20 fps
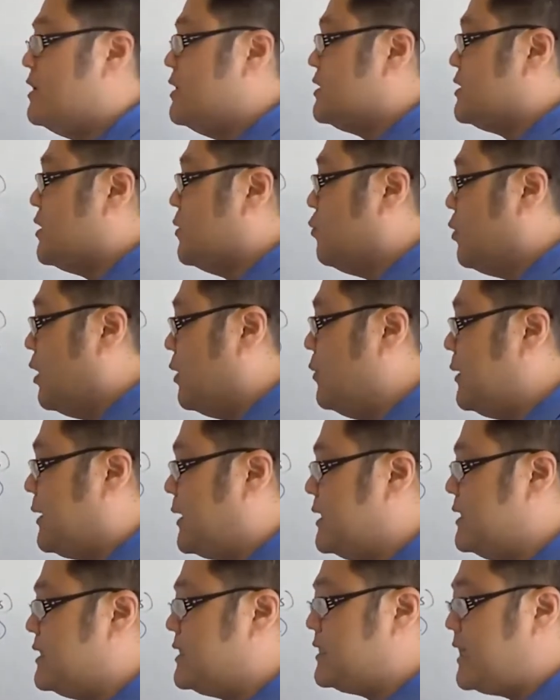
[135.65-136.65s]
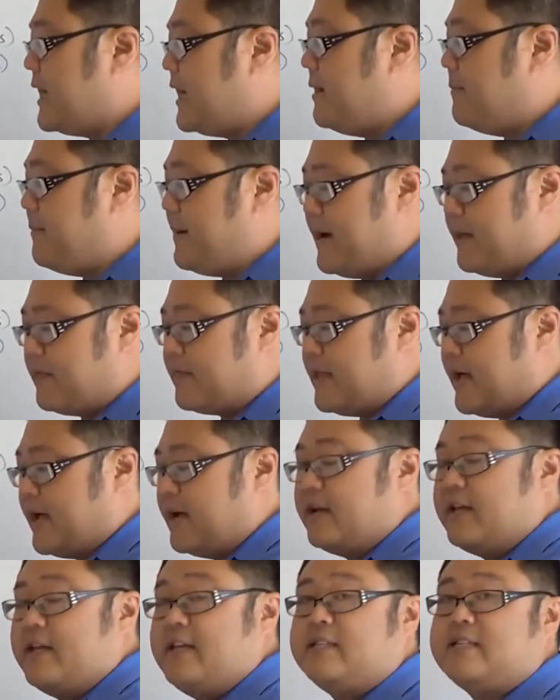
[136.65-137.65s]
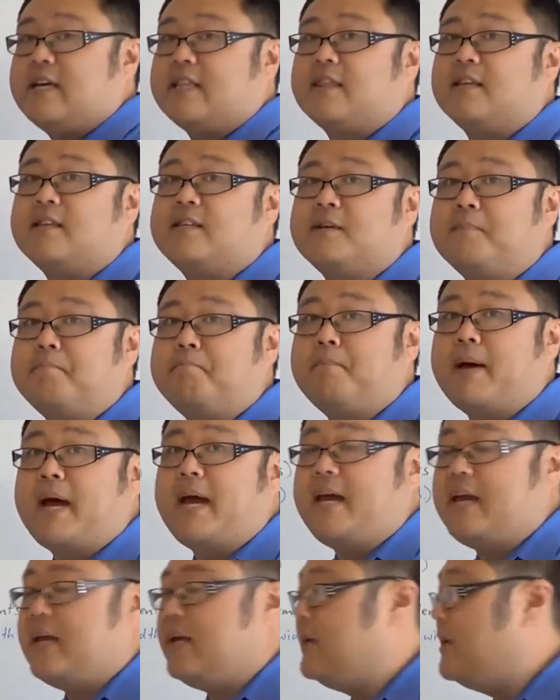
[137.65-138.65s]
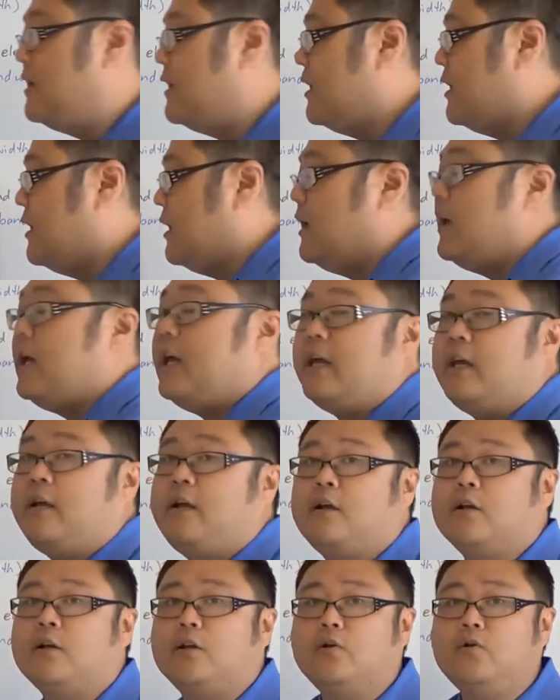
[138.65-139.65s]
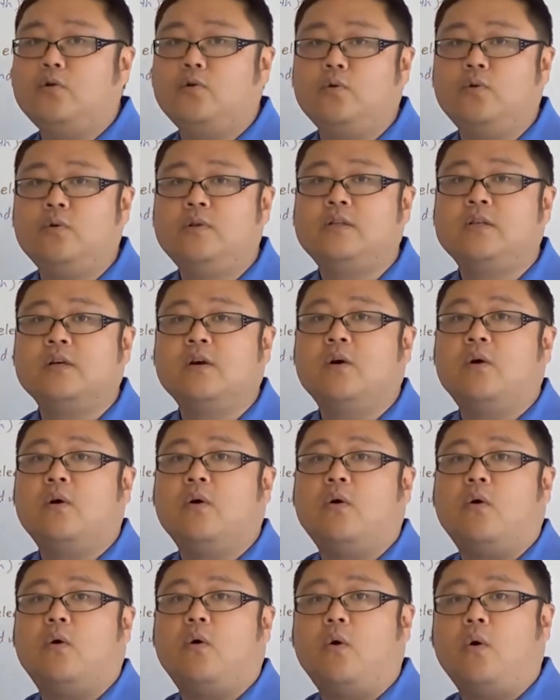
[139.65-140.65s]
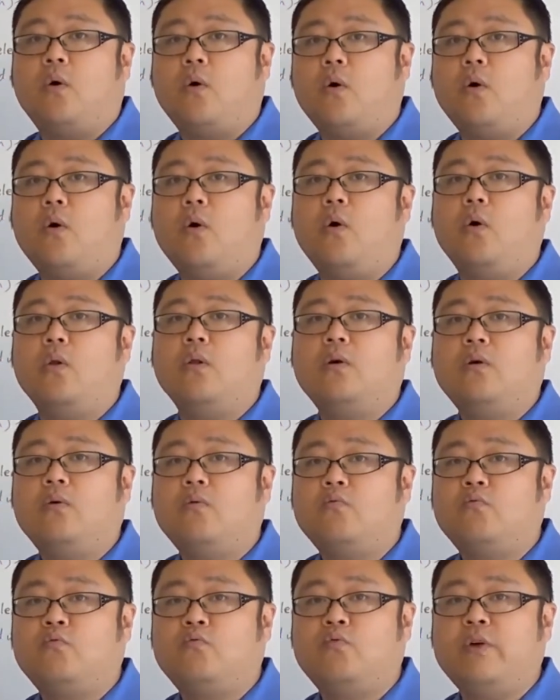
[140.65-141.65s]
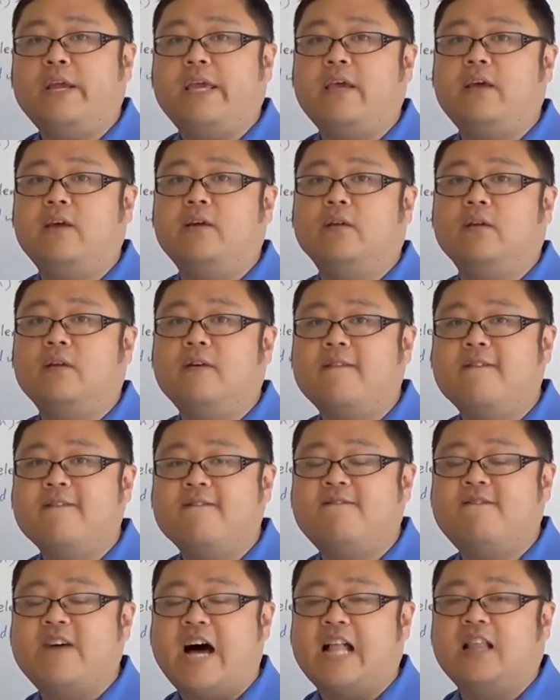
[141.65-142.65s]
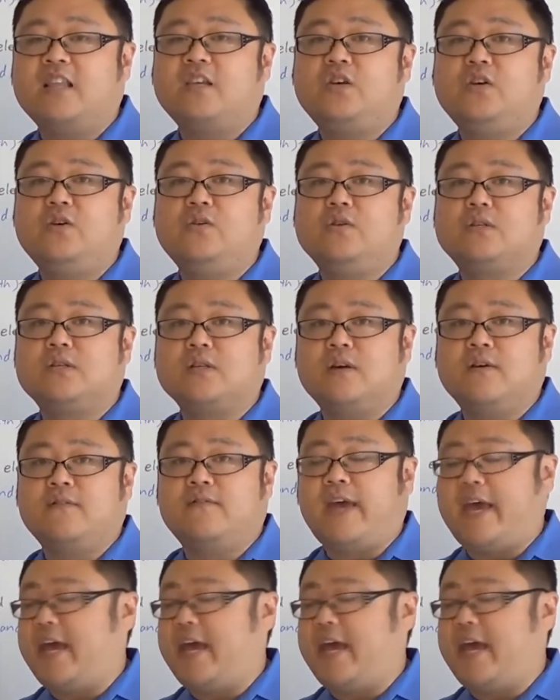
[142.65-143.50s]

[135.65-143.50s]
So what we can say about that is that the domain includes all real values of